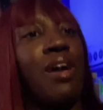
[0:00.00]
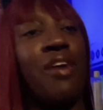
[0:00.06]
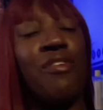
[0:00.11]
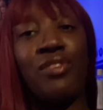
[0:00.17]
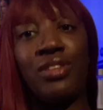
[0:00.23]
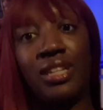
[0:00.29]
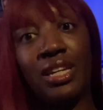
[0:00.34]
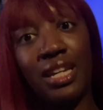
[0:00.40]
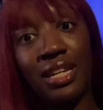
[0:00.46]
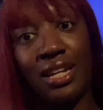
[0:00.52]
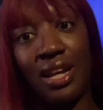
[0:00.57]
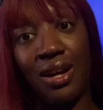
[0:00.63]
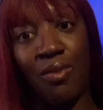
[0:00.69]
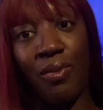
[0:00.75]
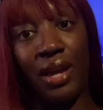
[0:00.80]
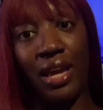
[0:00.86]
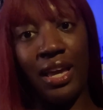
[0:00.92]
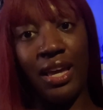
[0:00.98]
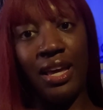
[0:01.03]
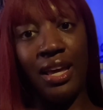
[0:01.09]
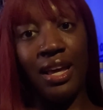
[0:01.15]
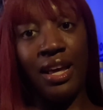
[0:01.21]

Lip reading: I really cannot wait.